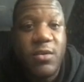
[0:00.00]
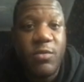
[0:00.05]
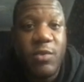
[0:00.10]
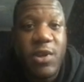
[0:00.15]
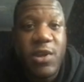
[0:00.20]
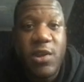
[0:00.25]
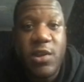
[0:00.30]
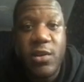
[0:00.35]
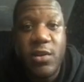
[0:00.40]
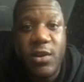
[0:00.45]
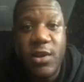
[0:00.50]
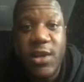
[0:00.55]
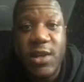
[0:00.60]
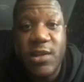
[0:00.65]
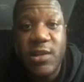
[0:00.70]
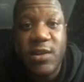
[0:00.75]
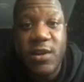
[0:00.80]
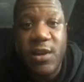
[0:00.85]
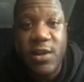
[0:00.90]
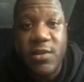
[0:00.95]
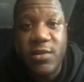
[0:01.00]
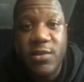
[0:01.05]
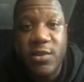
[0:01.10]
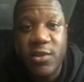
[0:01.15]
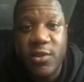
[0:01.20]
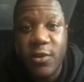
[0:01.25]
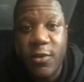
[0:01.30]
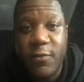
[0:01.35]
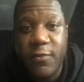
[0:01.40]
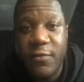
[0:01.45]
when you look there's like
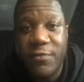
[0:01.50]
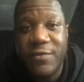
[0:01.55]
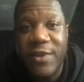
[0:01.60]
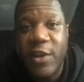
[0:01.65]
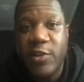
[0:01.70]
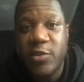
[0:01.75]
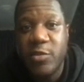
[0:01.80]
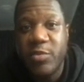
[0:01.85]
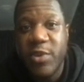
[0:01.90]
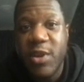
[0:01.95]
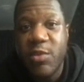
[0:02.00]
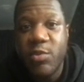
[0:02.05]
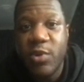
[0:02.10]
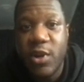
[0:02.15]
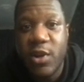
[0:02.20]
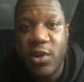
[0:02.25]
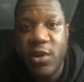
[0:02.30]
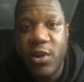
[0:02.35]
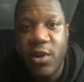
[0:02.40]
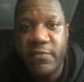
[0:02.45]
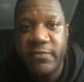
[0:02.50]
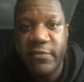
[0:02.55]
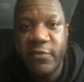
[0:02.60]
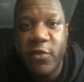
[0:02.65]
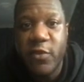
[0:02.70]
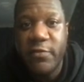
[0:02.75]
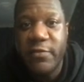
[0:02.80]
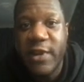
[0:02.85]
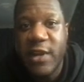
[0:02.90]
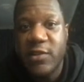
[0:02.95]
just over a thousand people online
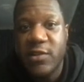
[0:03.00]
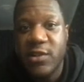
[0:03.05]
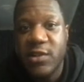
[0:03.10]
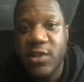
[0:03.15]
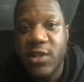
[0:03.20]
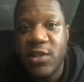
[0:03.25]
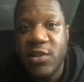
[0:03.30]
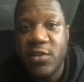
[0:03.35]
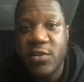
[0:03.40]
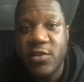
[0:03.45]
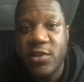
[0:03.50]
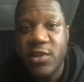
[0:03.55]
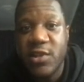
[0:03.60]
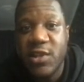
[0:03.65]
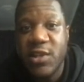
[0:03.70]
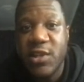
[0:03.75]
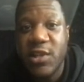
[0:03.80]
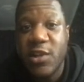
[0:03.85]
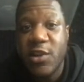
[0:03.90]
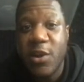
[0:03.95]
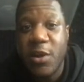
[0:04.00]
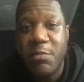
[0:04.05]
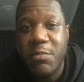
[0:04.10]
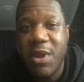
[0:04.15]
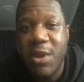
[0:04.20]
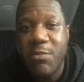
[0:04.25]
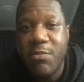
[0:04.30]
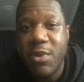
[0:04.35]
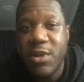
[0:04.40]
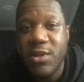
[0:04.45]
4669
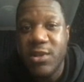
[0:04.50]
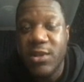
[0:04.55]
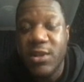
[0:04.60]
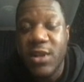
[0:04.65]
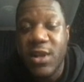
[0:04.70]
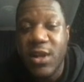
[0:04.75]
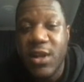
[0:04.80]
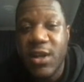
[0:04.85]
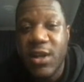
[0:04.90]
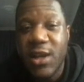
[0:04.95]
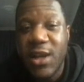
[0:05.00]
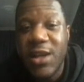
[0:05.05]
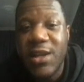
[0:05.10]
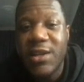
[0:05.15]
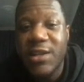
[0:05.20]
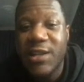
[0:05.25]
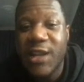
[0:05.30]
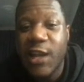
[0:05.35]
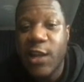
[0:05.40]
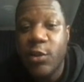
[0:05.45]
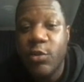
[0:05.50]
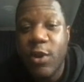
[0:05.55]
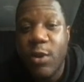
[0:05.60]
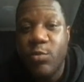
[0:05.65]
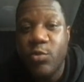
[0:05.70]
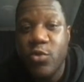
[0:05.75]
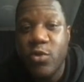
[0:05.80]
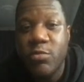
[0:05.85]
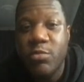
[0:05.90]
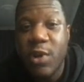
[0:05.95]
members in the
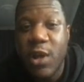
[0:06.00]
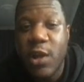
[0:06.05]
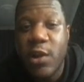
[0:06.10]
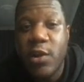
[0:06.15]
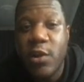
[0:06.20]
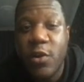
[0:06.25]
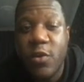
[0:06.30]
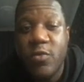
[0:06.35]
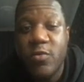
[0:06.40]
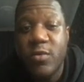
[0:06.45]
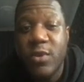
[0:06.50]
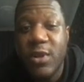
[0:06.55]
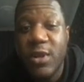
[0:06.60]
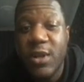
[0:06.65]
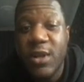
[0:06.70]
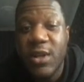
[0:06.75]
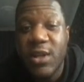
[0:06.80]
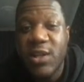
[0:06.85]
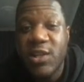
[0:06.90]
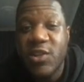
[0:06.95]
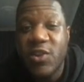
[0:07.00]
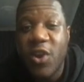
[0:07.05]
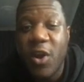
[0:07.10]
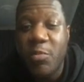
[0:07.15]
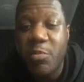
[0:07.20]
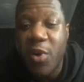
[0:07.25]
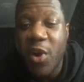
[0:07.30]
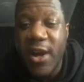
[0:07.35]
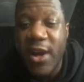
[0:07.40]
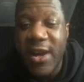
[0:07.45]
telegram group alone it's
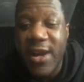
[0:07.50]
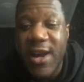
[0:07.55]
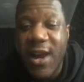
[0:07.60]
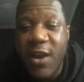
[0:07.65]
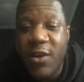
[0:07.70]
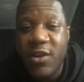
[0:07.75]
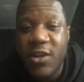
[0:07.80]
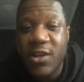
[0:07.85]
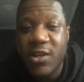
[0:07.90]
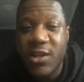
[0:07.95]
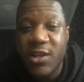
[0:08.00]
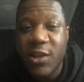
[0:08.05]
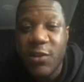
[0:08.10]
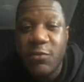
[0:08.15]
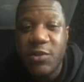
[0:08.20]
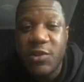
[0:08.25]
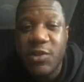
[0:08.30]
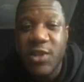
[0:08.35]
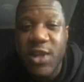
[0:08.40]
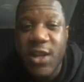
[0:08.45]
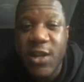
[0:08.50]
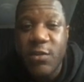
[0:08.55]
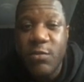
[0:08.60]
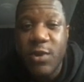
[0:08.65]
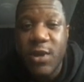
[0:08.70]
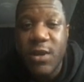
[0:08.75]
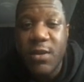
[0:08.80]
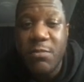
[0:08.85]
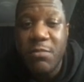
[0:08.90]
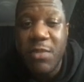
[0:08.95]
not botted out you can tell it's
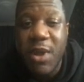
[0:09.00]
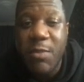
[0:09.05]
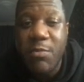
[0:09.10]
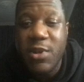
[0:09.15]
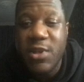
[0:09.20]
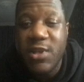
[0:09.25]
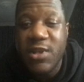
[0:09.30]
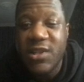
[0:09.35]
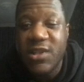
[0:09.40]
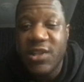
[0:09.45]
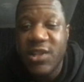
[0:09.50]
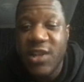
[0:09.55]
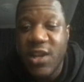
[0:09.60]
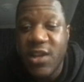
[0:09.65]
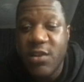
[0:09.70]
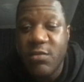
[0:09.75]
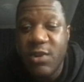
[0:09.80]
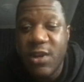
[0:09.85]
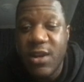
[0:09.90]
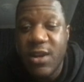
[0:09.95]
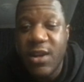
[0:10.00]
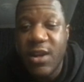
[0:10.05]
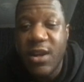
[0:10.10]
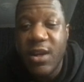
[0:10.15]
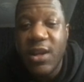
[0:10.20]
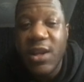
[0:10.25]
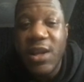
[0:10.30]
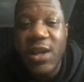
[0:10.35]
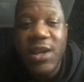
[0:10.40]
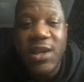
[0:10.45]
genuine members it's genuine
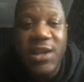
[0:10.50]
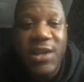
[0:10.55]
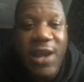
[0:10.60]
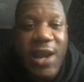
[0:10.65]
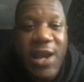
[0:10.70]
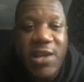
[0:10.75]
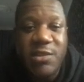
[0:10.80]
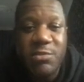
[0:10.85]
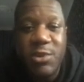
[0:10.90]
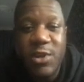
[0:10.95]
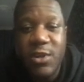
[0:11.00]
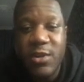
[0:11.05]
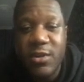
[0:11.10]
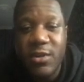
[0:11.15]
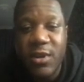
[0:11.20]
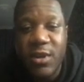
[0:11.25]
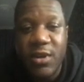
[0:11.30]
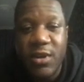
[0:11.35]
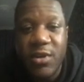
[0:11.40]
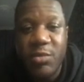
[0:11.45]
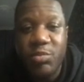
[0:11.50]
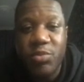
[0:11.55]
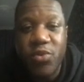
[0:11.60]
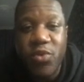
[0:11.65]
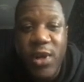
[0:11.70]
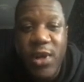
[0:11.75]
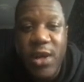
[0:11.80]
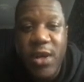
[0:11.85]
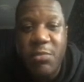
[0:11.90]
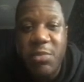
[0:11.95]
engagement it's
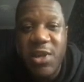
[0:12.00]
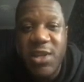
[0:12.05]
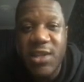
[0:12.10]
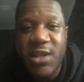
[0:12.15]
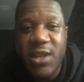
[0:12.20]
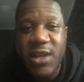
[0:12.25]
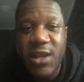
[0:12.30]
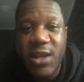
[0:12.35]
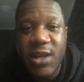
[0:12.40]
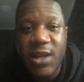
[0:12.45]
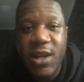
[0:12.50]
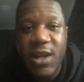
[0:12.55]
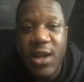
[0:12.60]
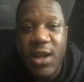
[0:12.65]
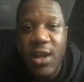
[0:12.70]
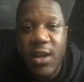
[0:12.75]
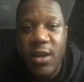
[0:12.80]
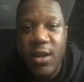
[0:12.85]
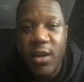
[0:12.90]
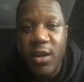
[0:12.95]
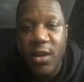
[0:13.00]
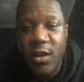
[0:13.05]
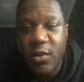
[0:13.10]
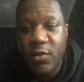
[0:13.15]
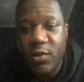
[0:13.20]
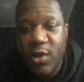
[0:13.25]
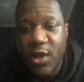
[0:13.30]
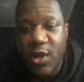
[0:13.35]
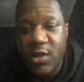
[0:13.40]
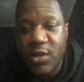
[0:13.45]
pretty busy in here
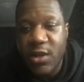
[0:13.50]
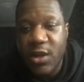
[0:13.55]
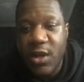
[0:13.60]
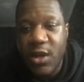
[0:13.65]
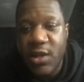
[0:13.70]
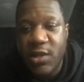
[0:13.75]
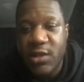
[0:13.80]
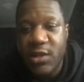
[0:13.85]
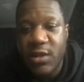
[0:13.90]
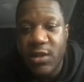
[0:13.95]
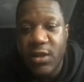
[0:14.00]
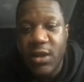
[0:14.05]
all right guys